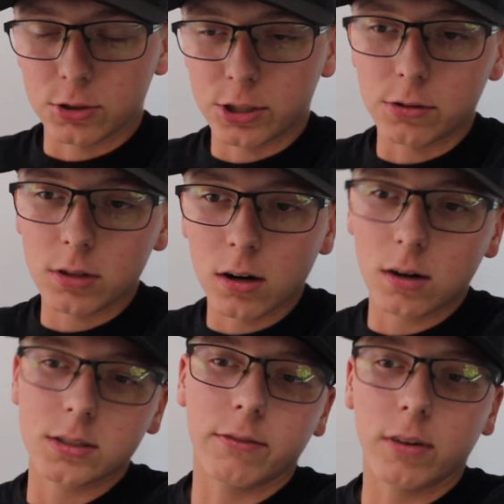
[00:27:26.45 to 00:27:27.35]
was just use the
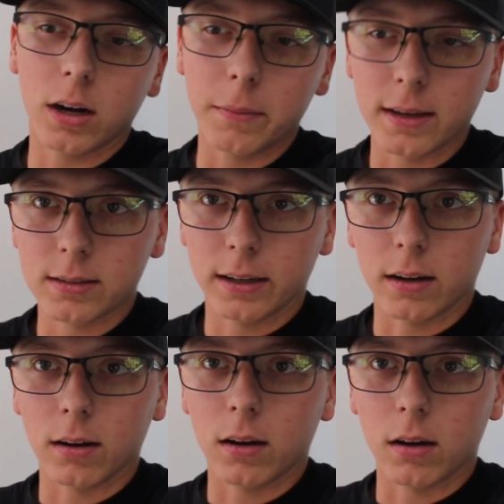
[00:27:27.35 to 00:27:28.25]
cars in front of me as like
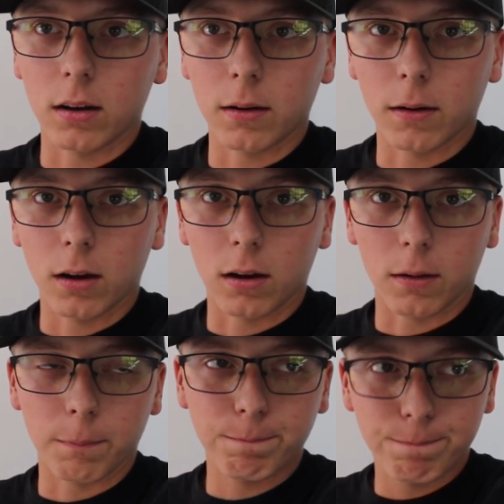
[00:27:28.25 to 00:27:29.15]
a